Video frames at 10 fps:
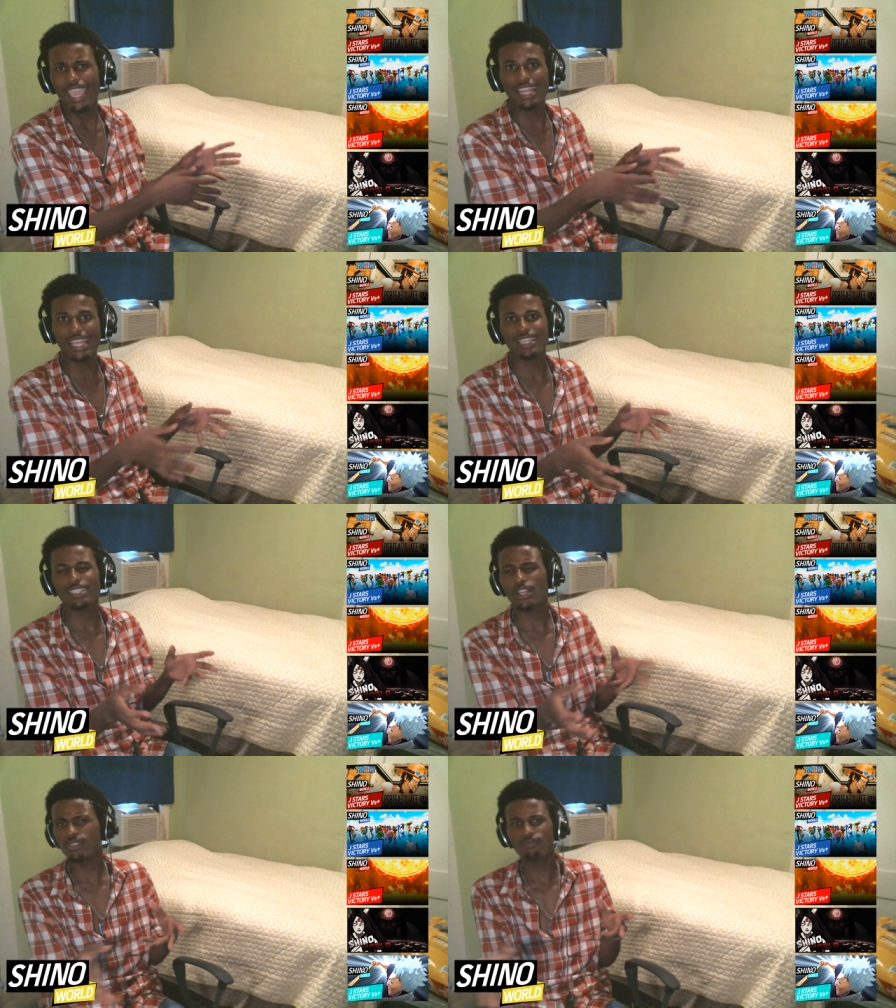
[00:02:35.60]
and like a
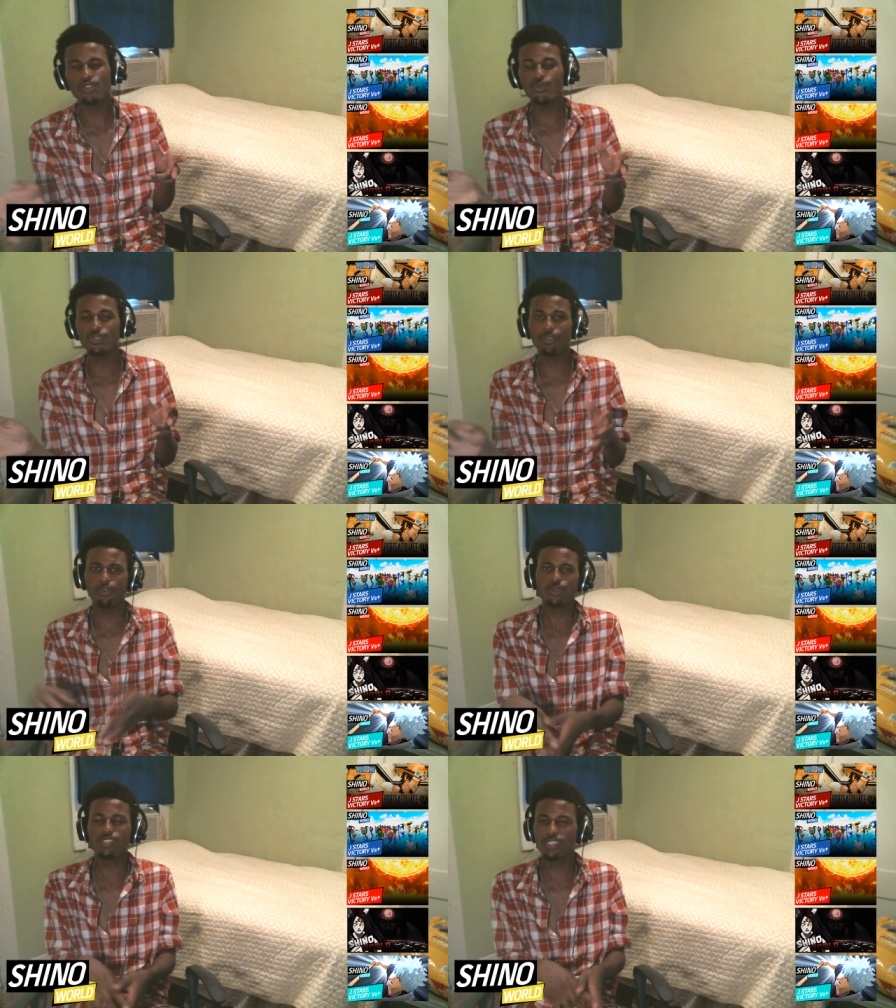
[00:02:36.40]
thousand views
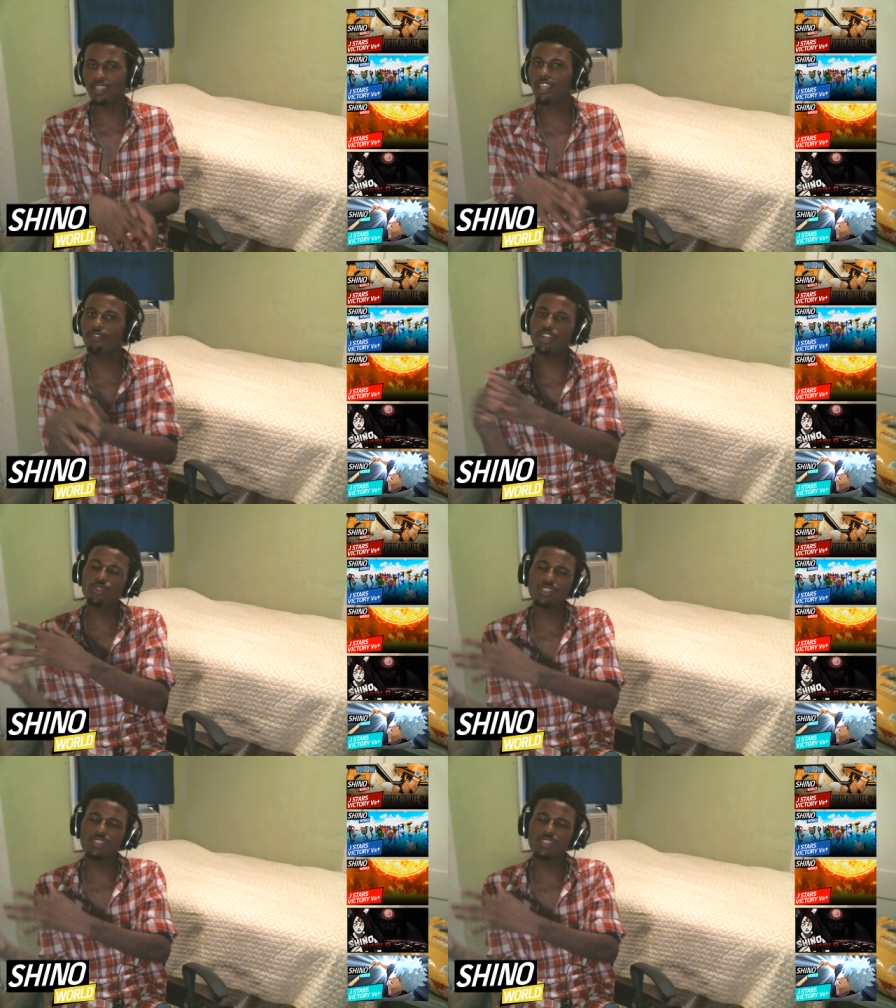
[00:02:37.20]
versus other videos